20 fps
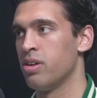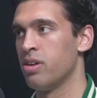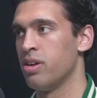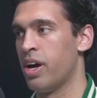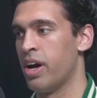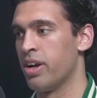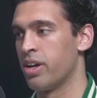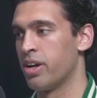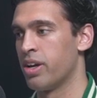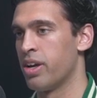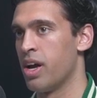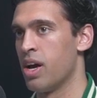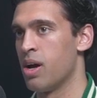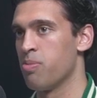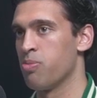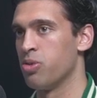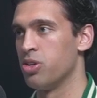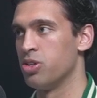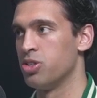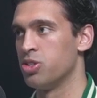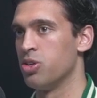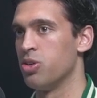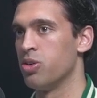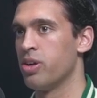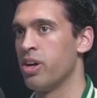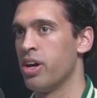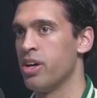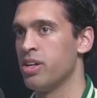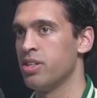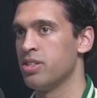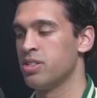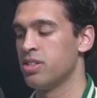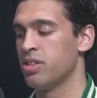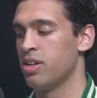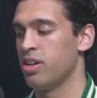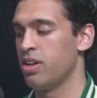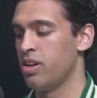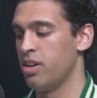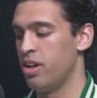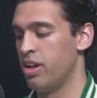at a camp or a showcase,
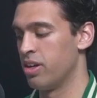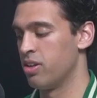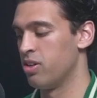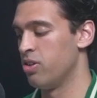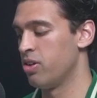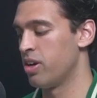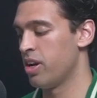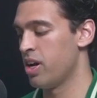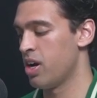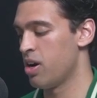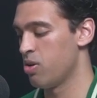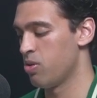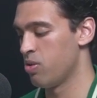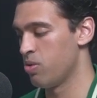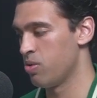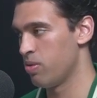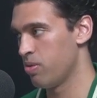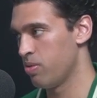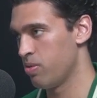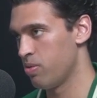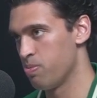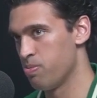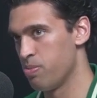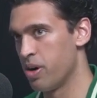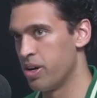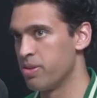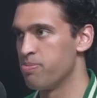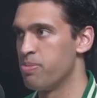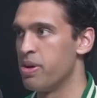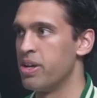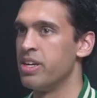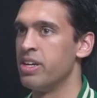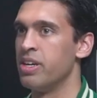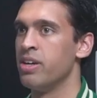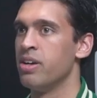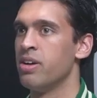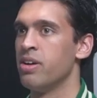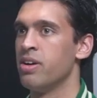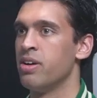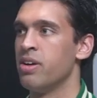like look at how many
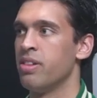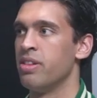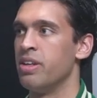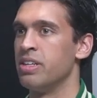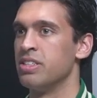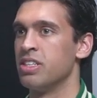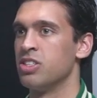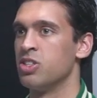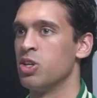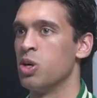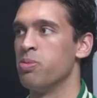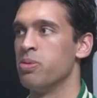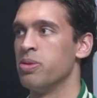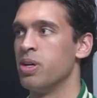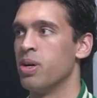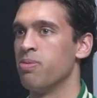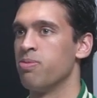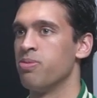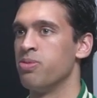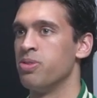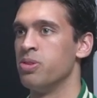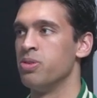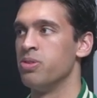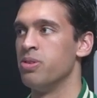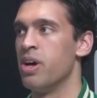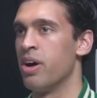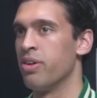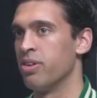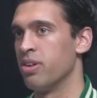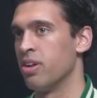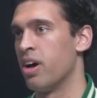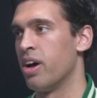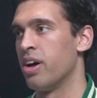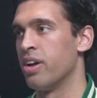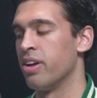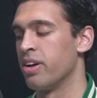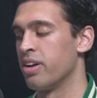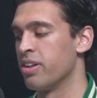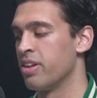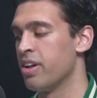things that's opened up for you down the line.
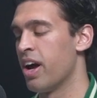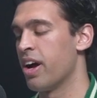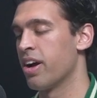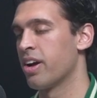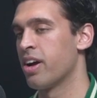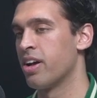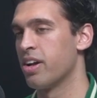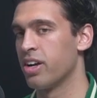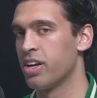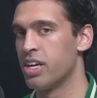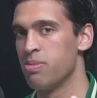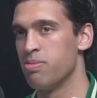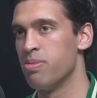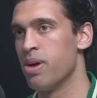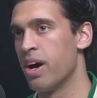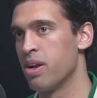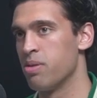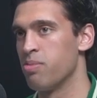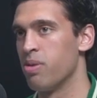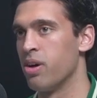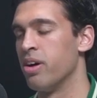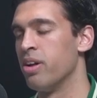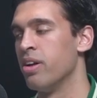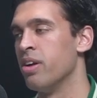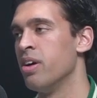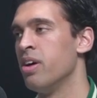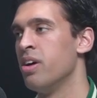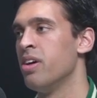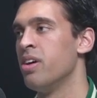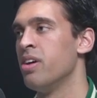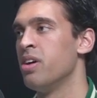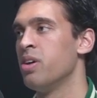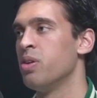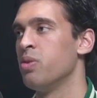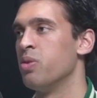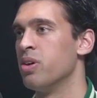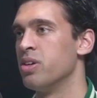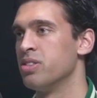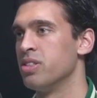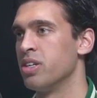Like mm. I kind of keep that in mind mm.
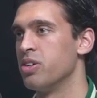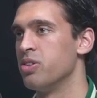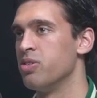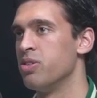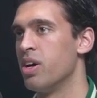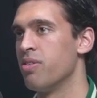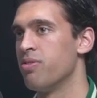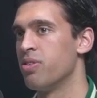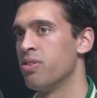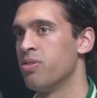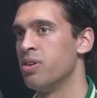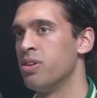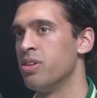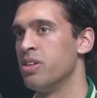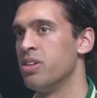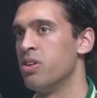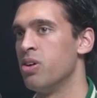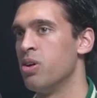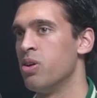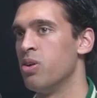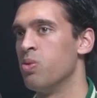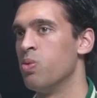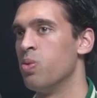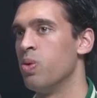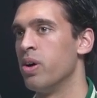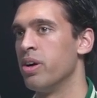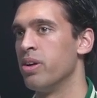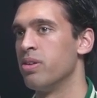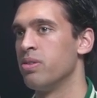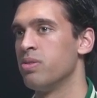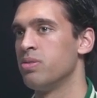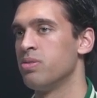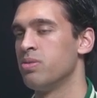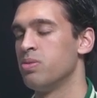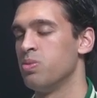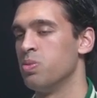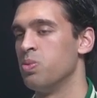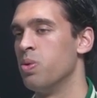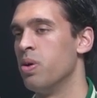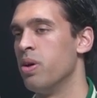where it's like you never really know what
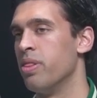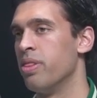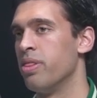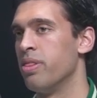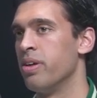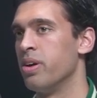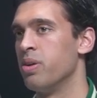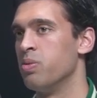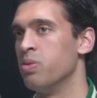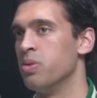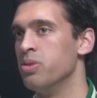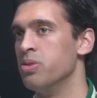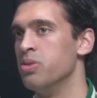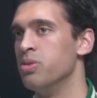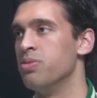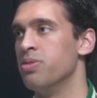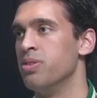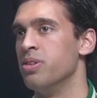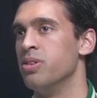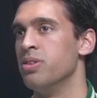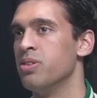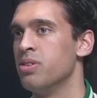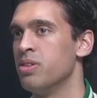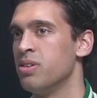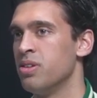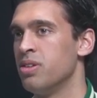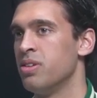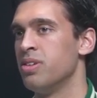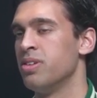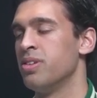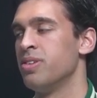one thing will do for you. Yep. What